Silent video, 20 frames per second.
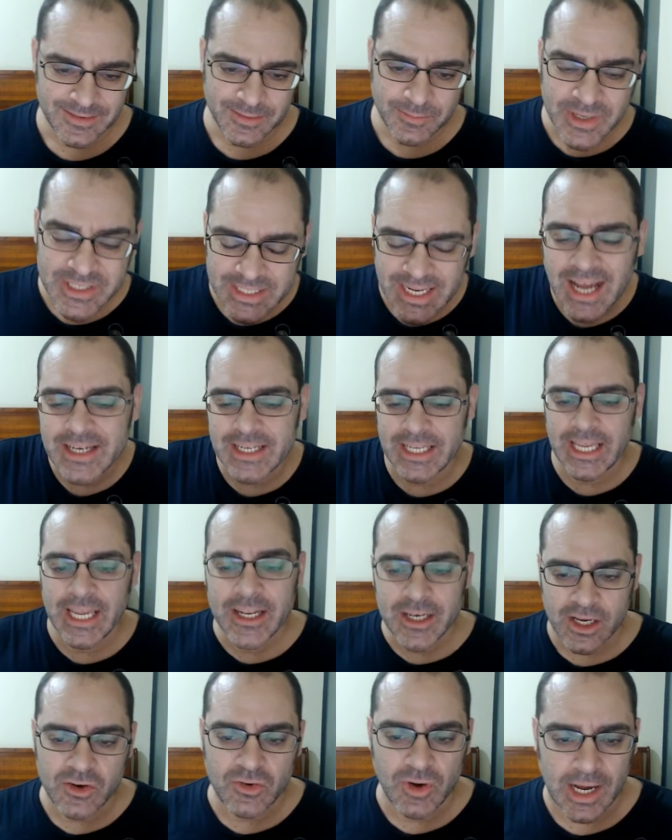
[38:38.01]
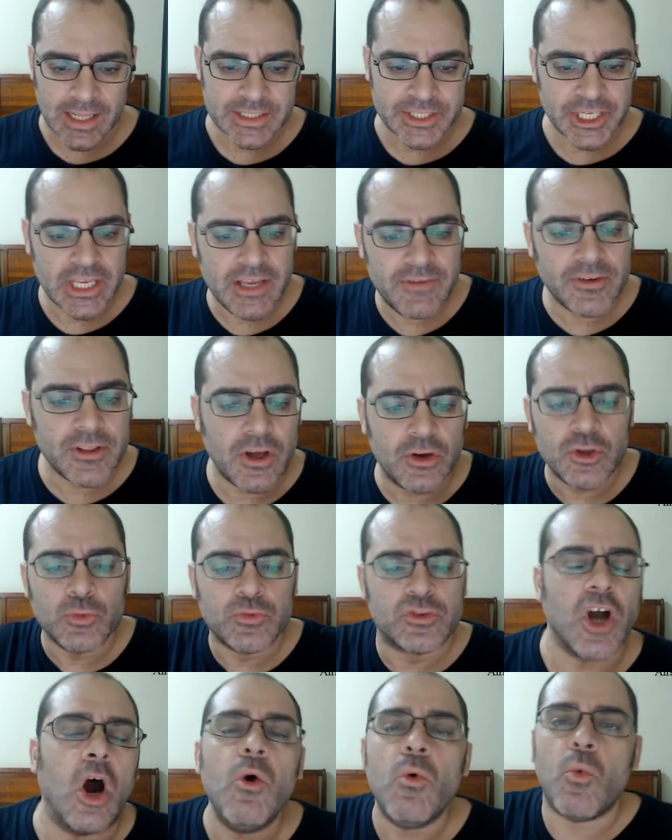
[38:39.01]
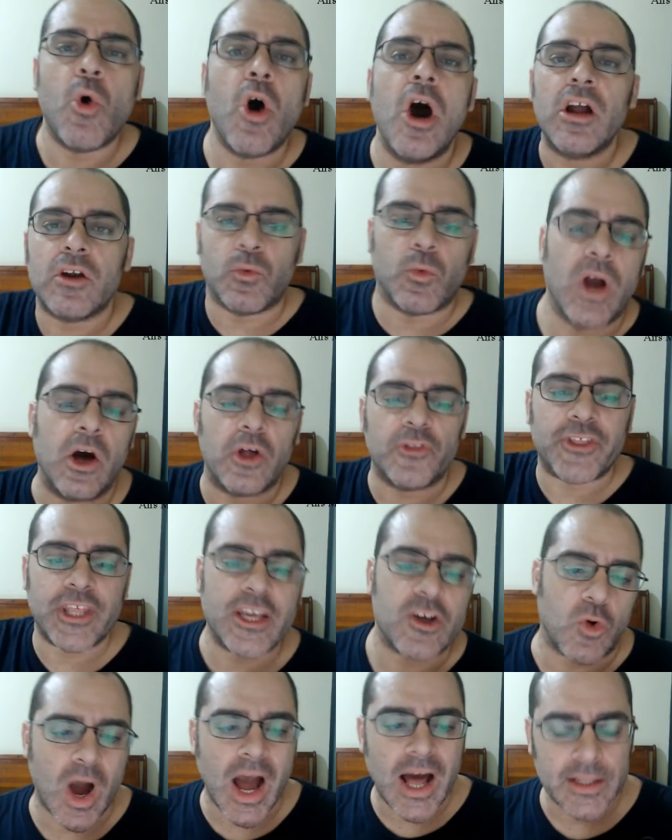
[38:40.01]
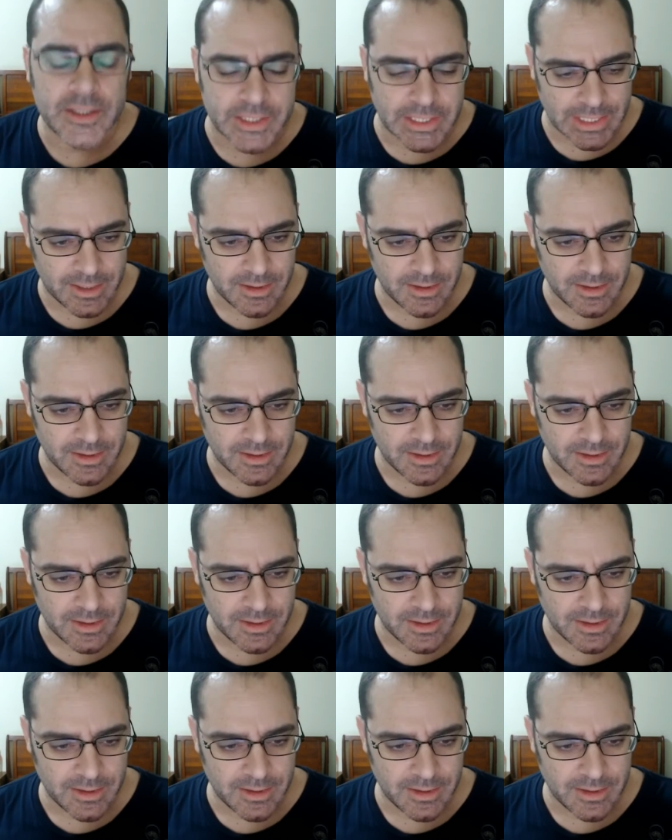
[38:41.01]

but not inequality, even though you don't want wealth equality.